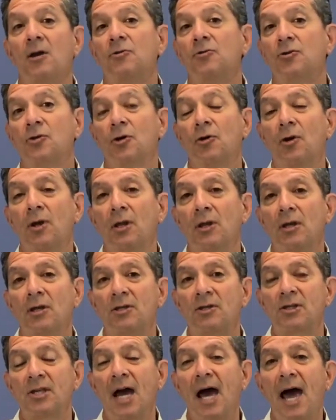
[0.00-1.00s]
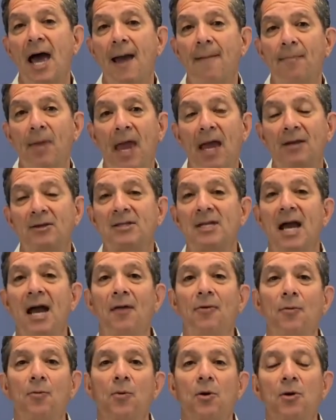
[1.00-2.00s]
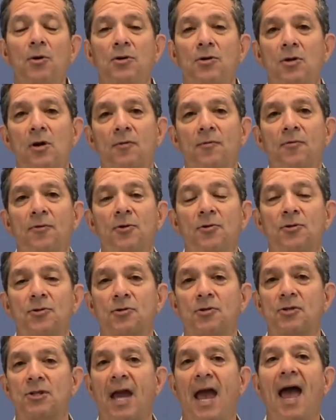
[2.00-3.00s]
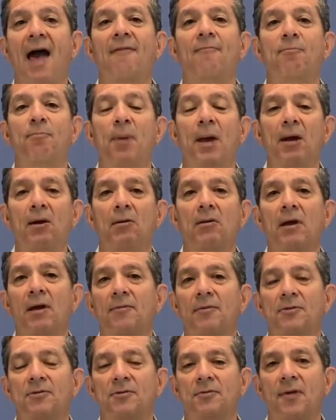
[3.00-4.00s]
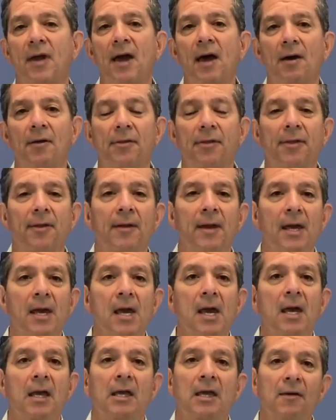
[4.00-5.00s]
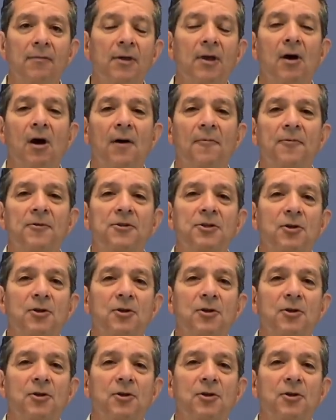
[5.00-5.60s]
during this time and down the road in our futures to have better levels of health, give the office a